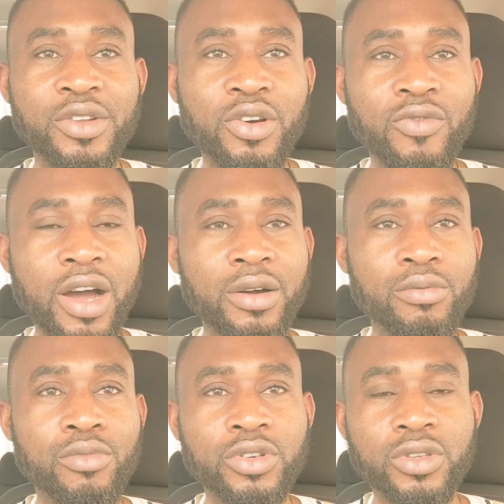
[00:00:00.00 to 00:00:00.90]
over
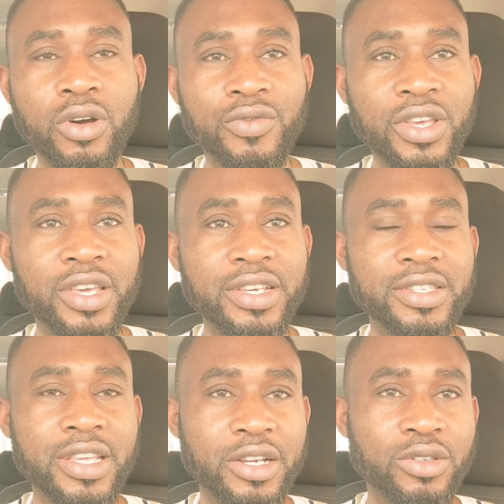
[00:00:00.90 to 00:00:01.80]
most of the key
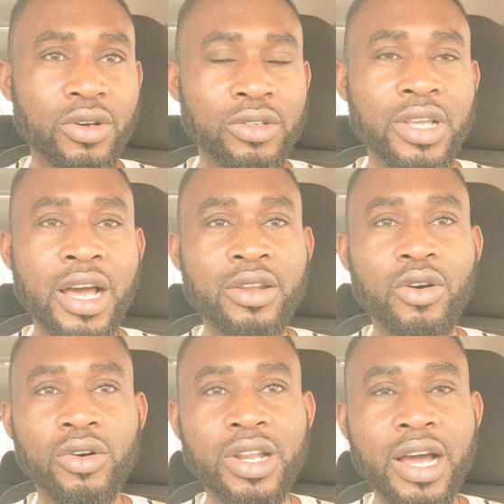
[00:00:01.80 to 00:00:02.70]
sectors and
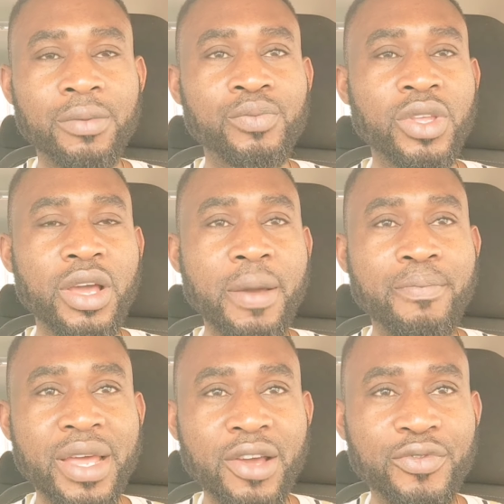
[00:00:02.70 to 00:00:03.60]
other
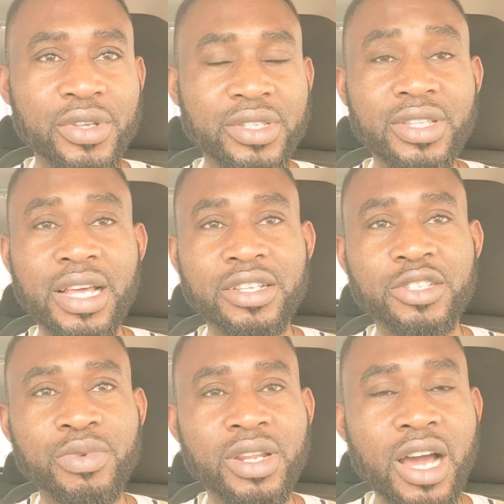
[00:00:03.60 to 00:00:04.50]
benefits that is
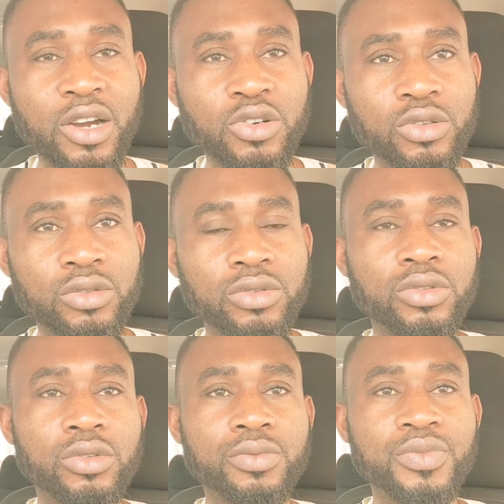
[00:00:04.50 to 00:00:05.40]
being accrued to
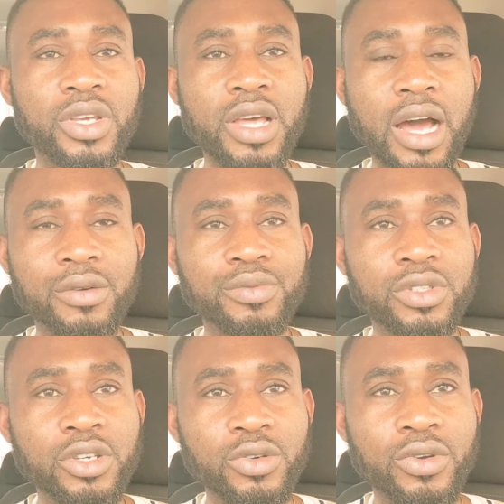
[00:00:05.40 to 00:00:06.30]
the
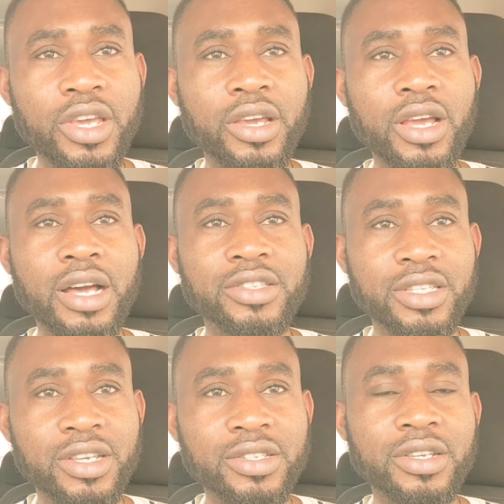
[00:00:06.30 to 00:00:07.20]
UK
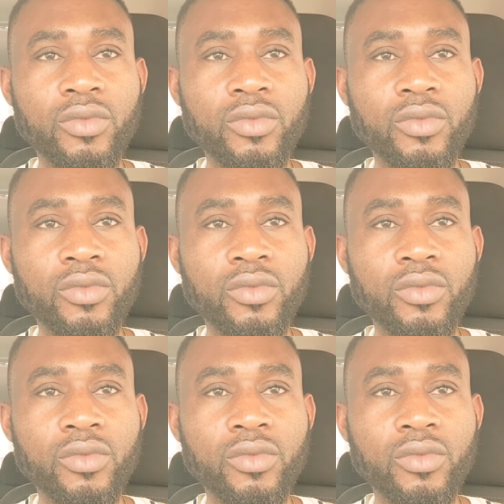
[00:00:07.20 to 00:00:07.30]
citizen,